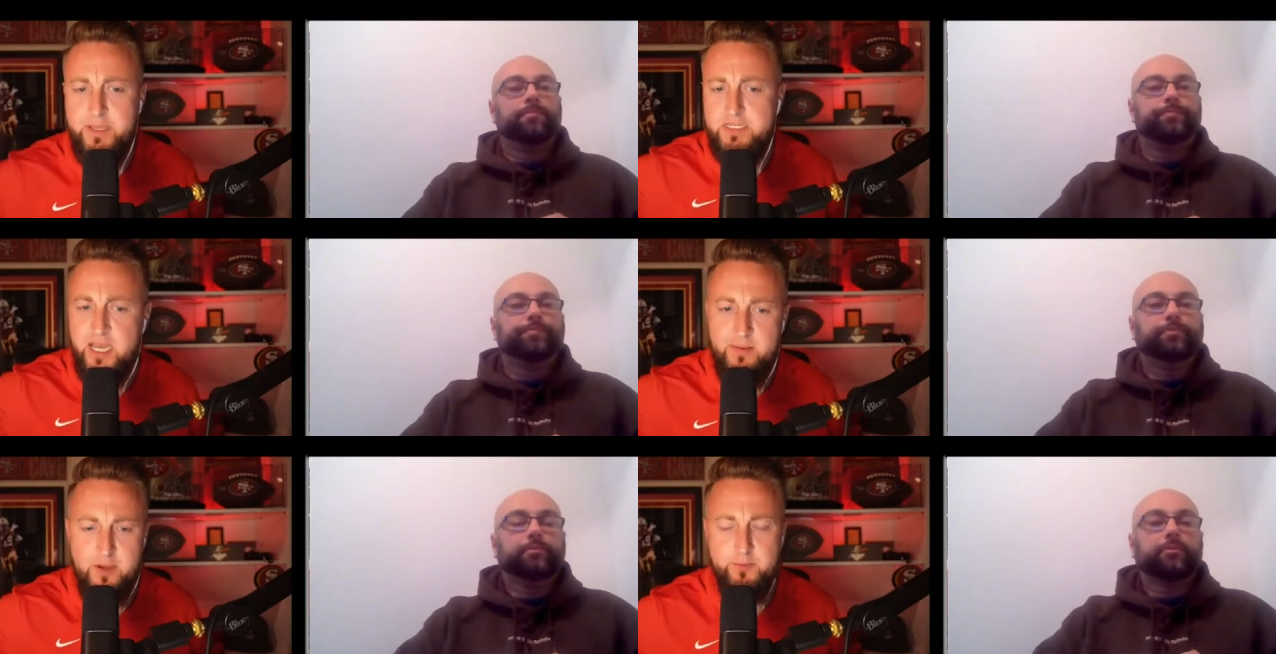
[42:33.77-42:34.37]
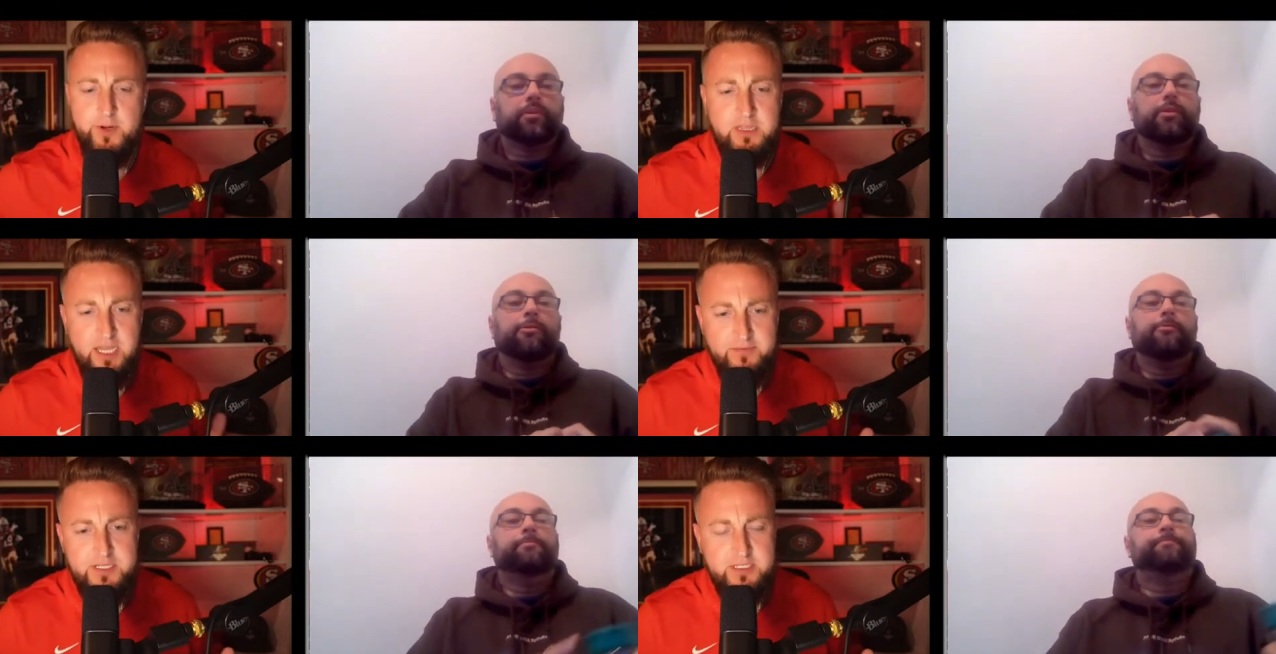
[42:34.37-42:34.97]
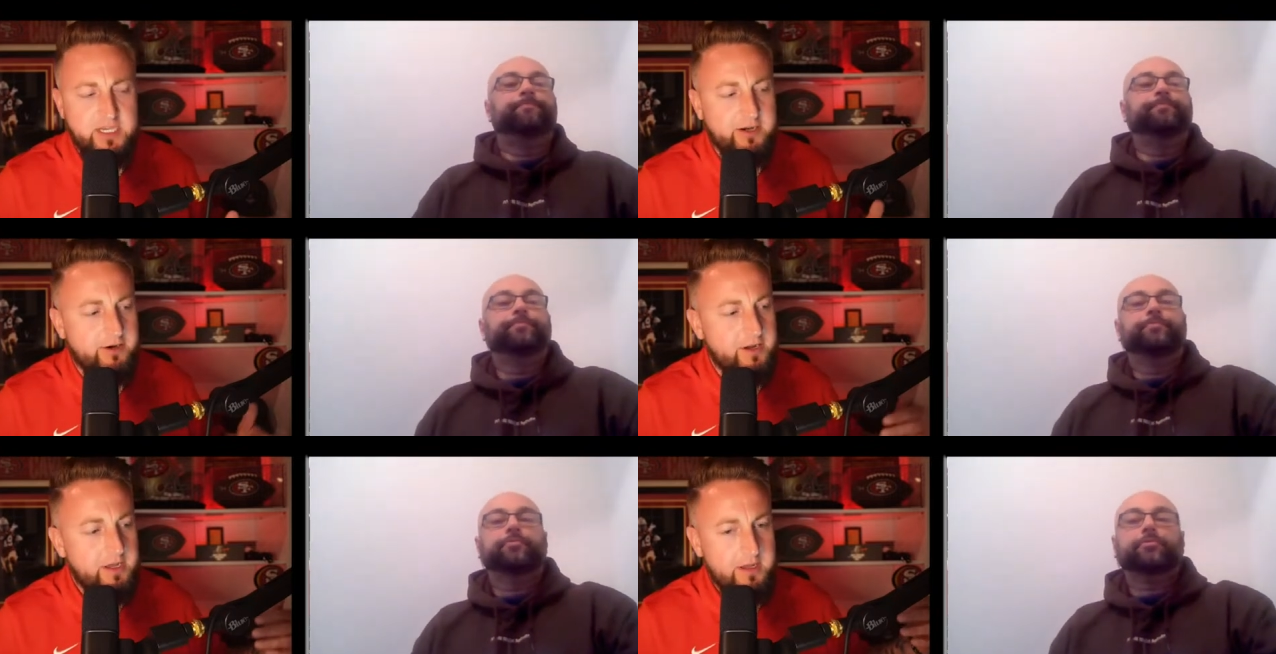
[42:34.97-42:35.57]
Speaker 1: big-time upgrade left at
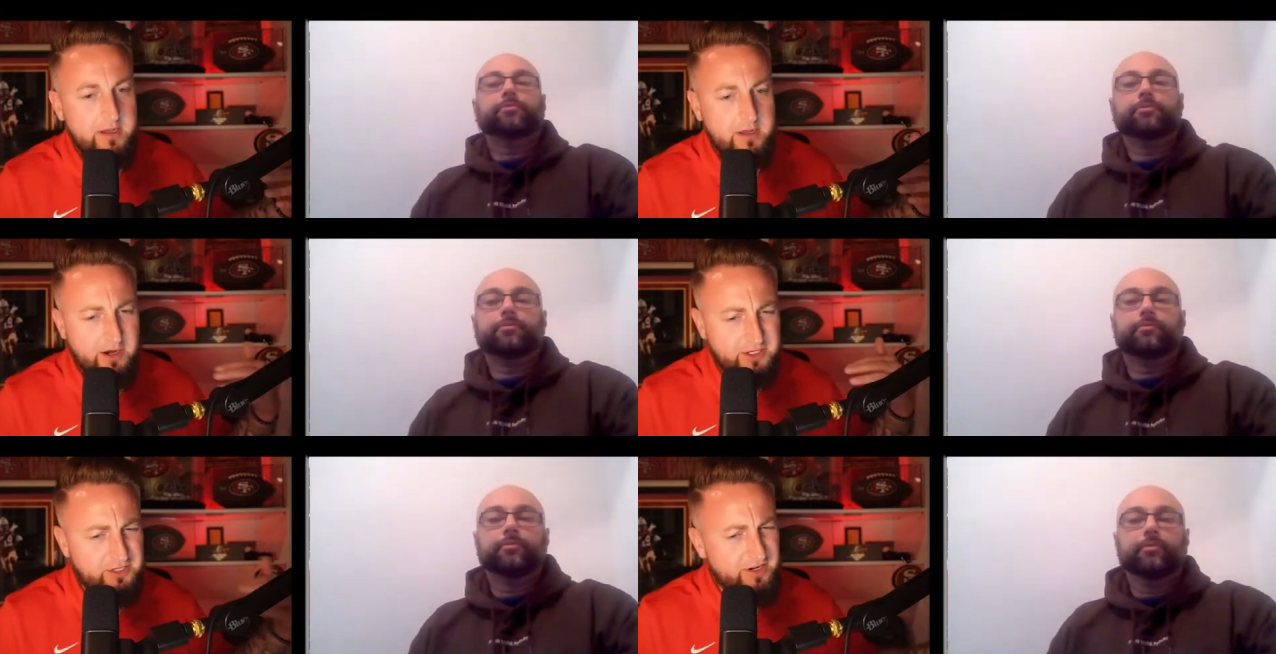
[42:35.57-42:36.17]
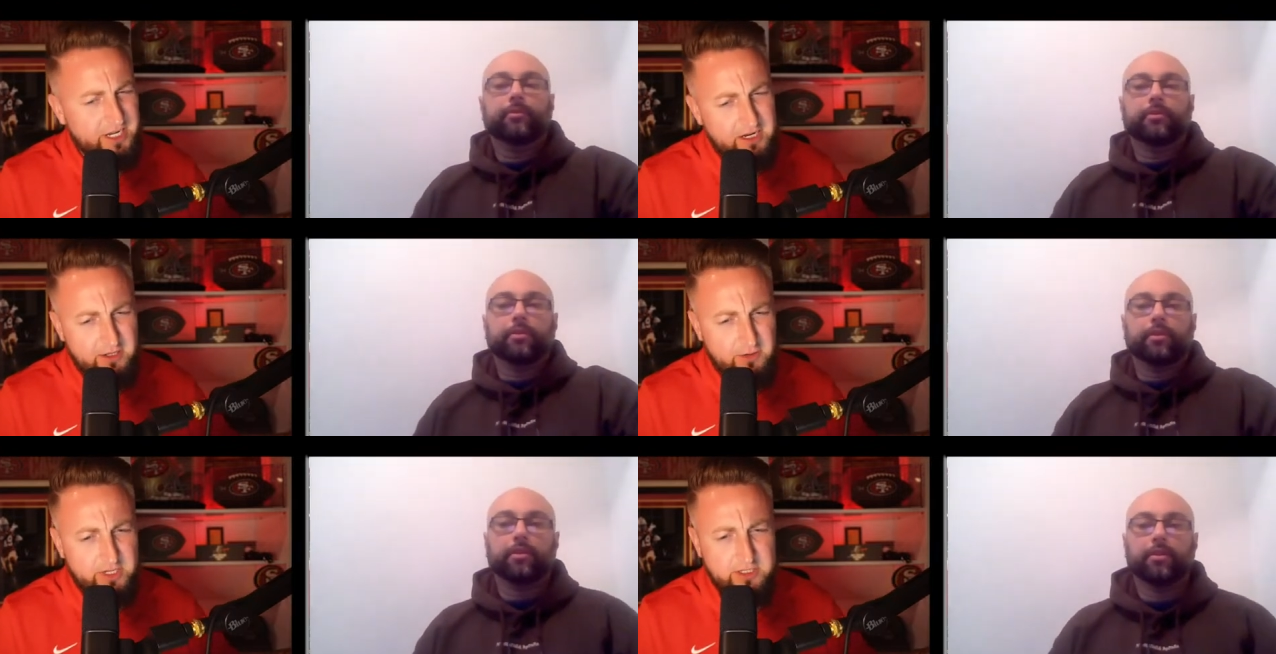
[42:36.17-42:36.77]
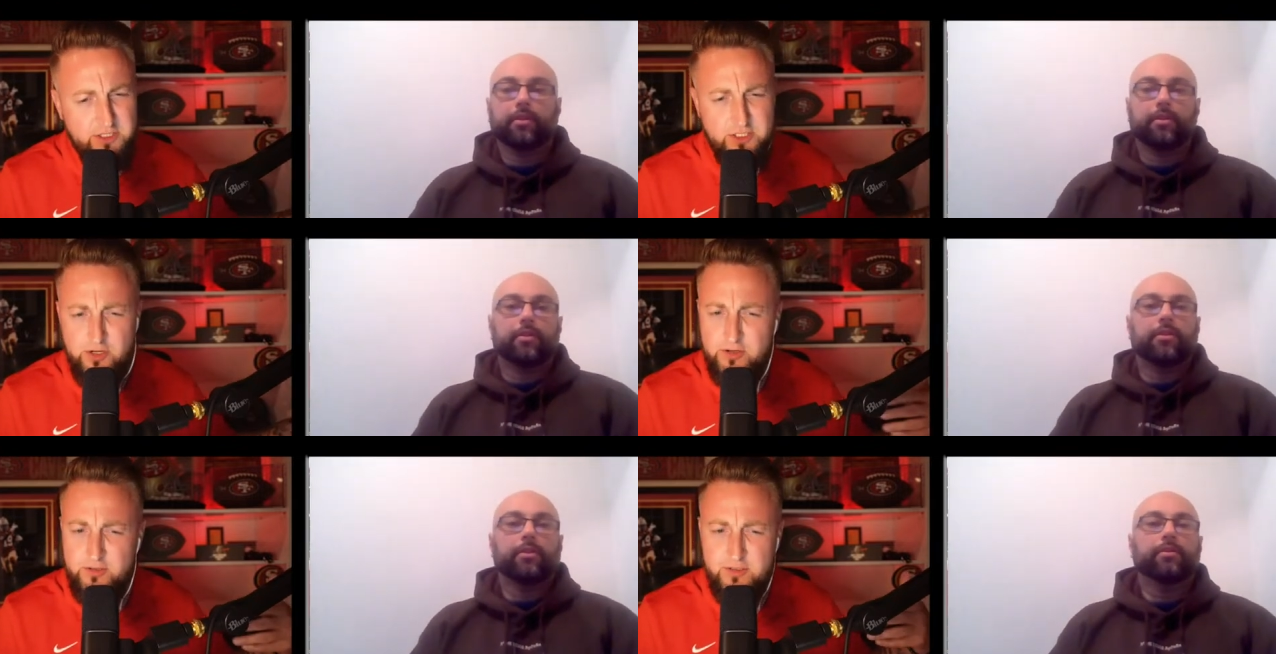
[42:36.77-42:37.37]
center. Are you starting to get a little
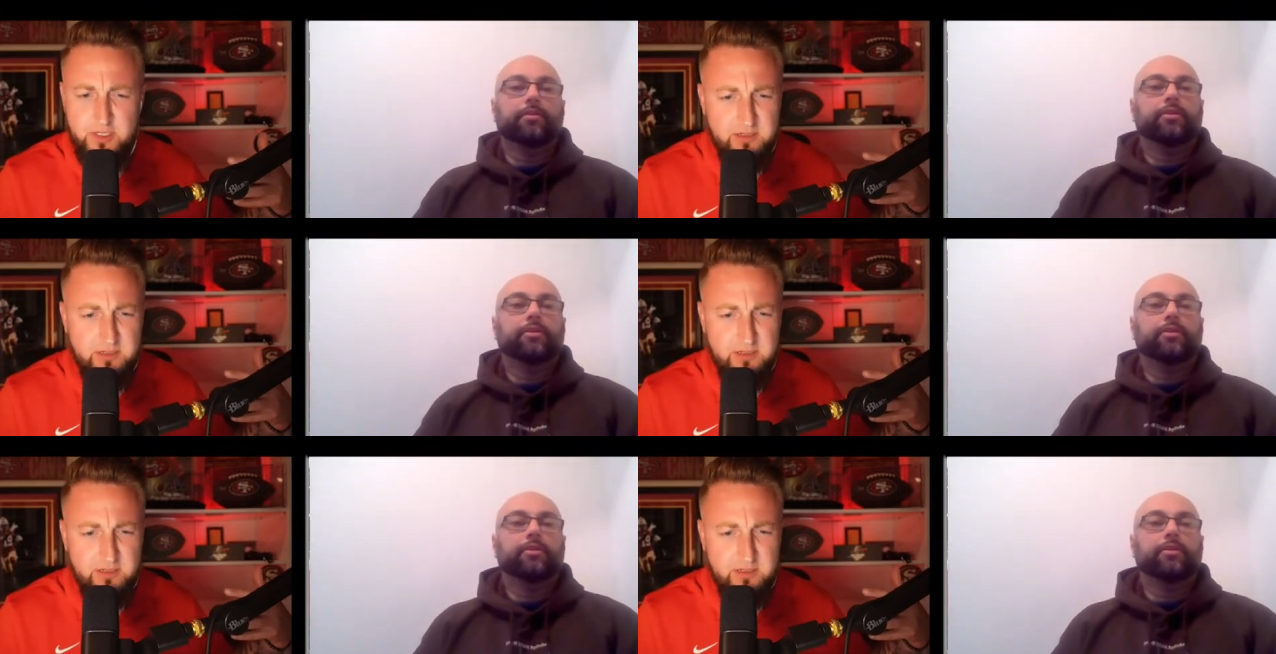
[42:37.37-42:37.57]
concerned?